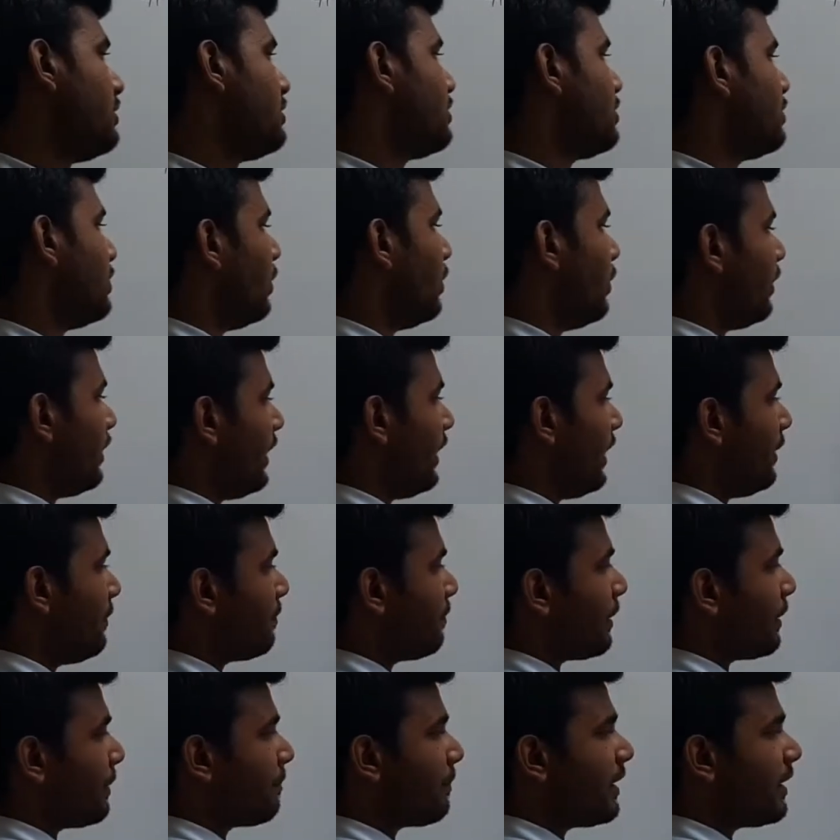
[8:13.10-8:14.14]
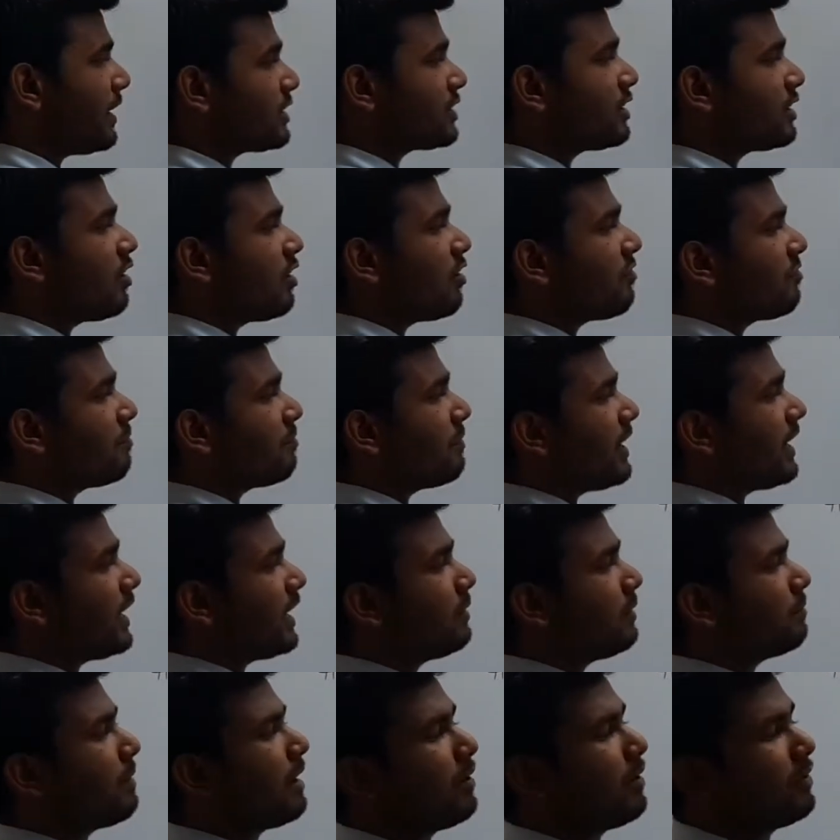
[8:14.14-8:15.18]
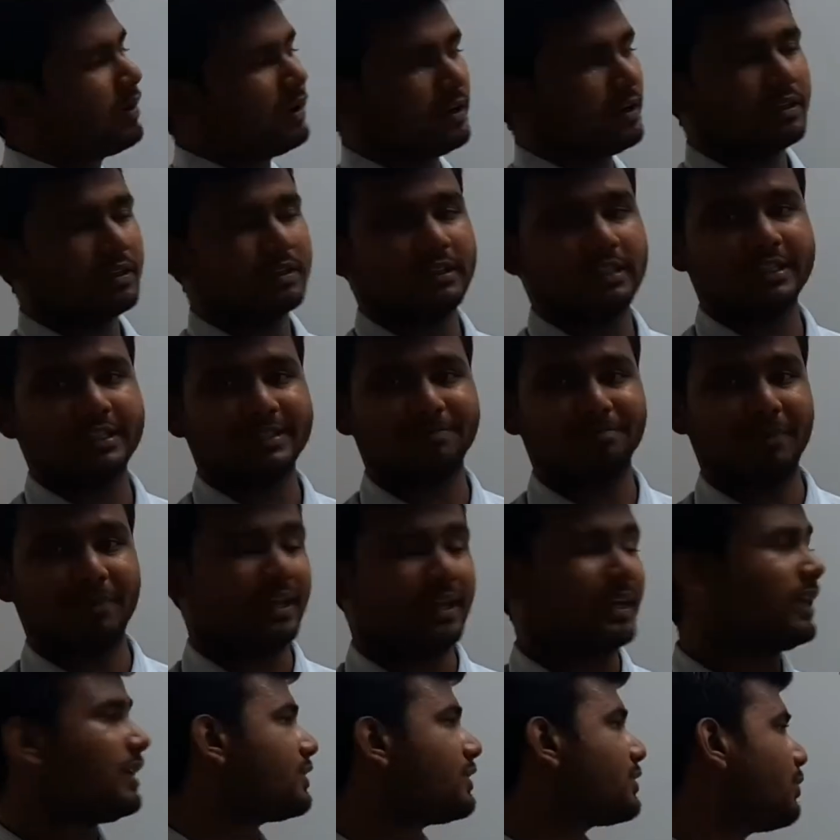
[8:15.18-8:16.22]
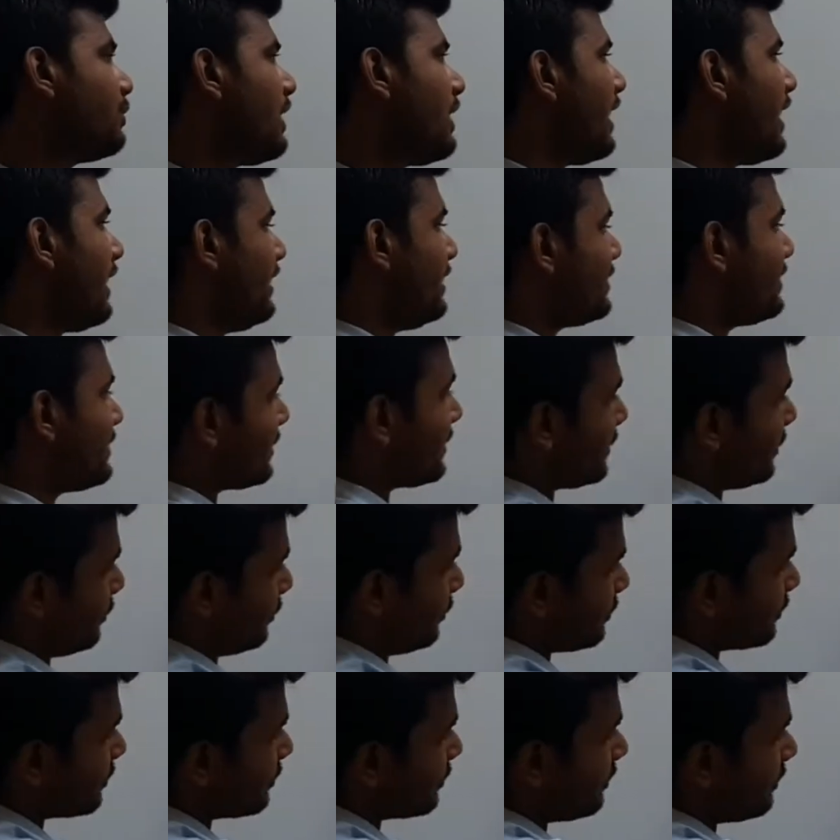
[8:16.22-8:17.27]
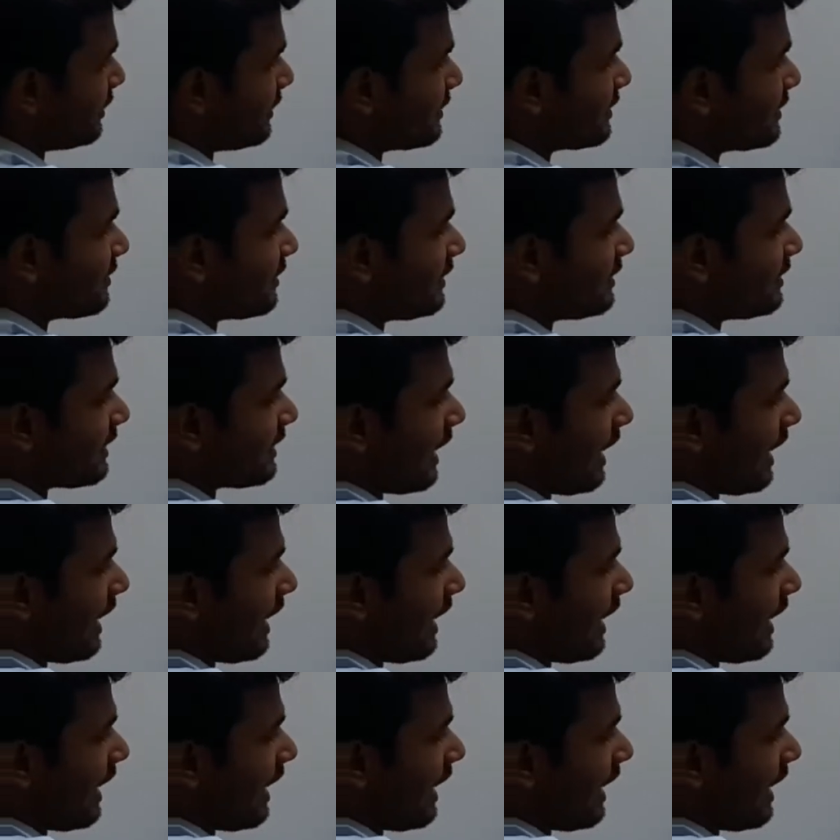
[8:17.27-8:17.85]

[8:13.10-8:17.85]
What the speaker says: So in preparation of baking powder, this baking soda is used. So this is